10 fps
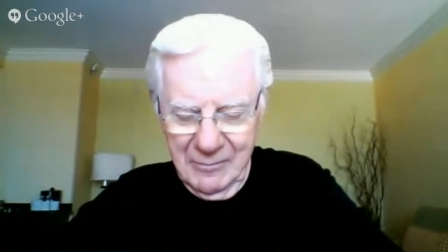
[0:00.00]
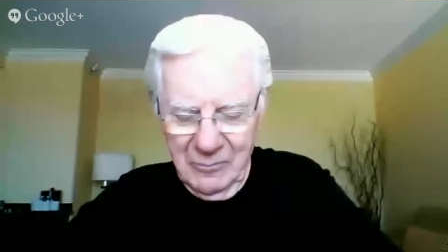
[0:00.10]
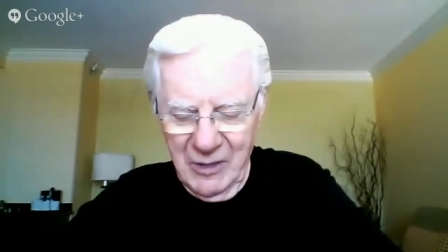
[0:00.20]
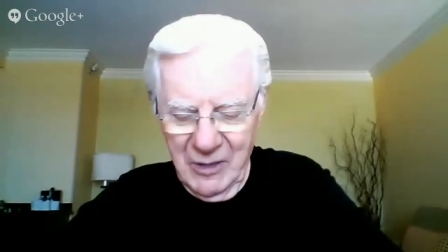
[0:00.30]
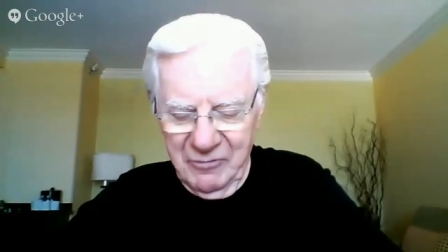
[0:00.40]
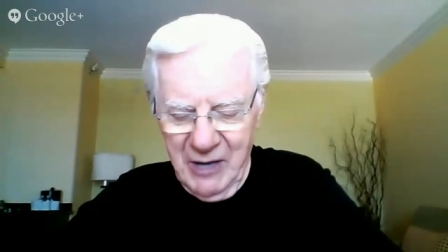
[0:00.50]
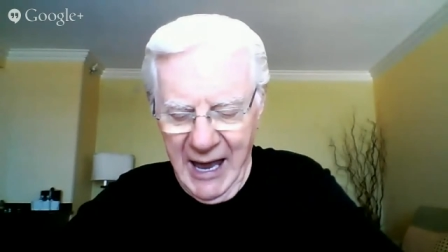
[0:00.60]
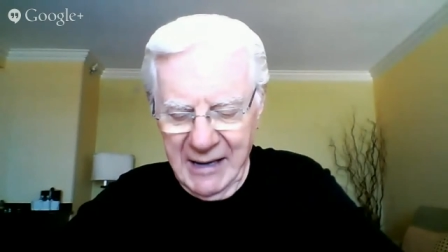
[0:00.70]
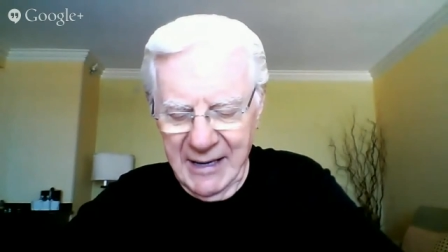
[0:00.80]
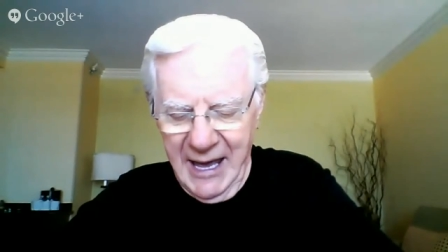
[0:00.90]
we've
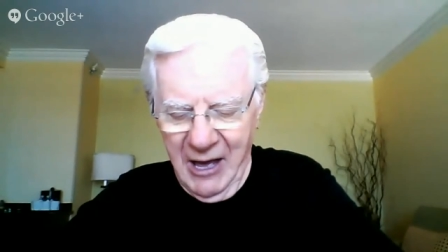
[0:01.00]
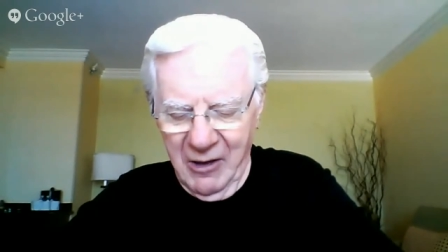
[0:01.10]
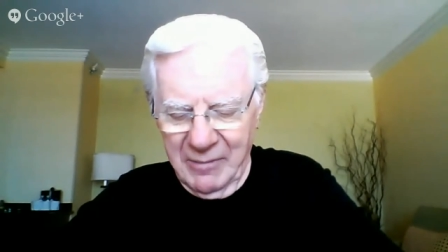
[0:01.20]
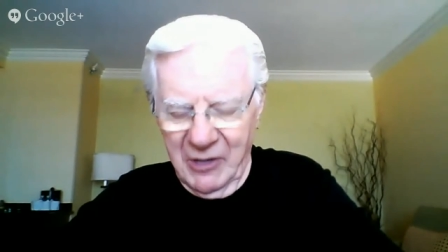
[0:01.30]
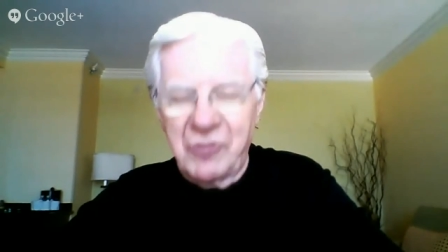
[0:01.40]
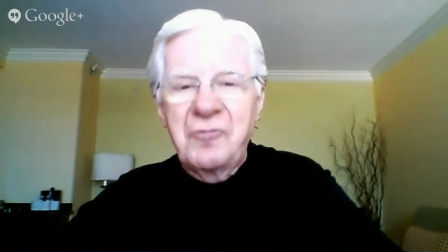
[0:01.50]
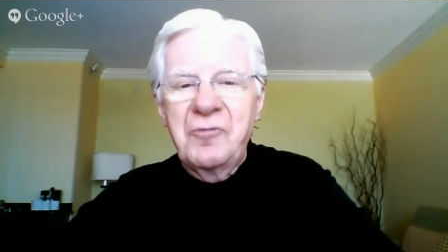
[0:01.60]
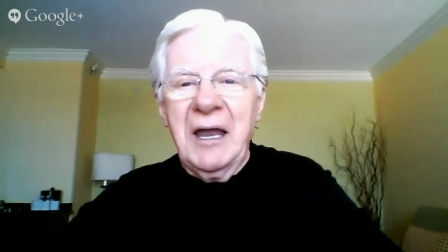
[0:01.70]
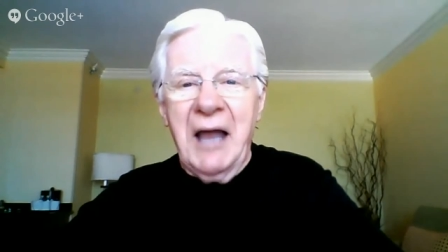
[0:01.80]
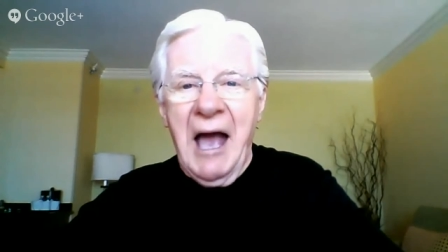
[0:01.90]
got now about
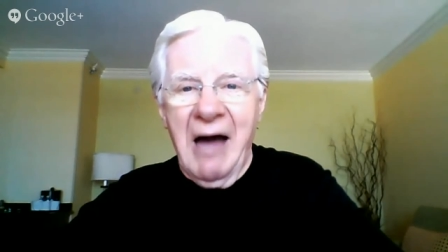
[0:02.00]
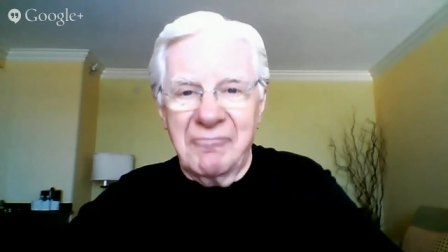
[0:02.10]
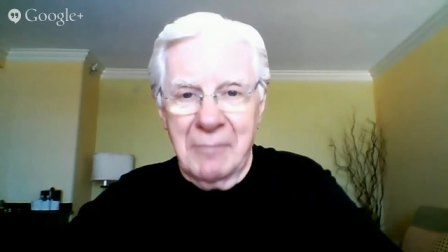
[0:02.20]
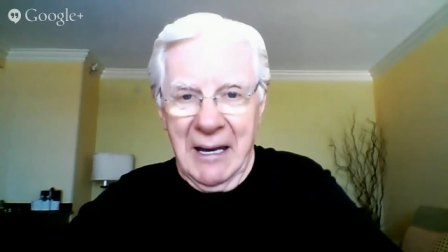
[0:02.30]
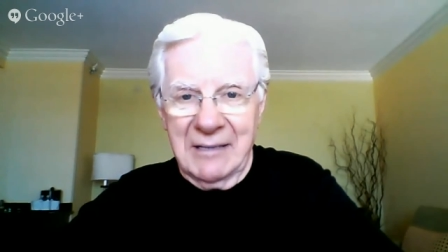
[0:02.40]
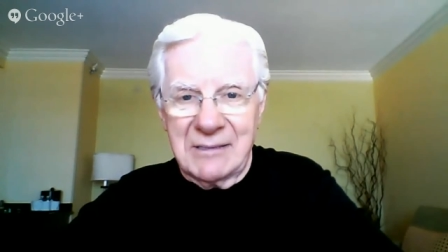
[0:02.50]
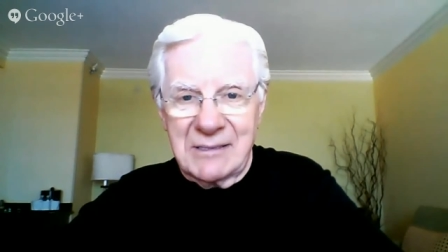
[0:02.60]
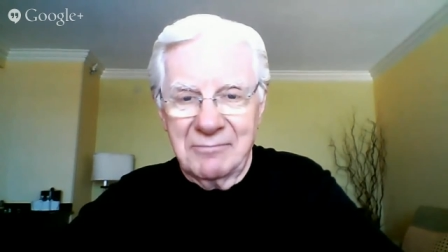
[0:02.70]
3.5 minutes.